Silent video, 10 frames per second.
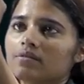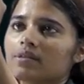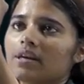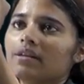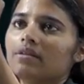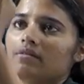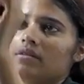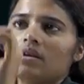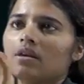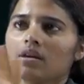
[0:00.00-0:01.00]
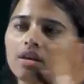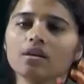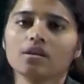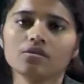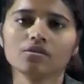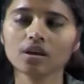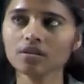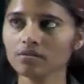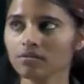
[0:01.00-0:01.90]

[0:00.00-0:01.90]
z, okay?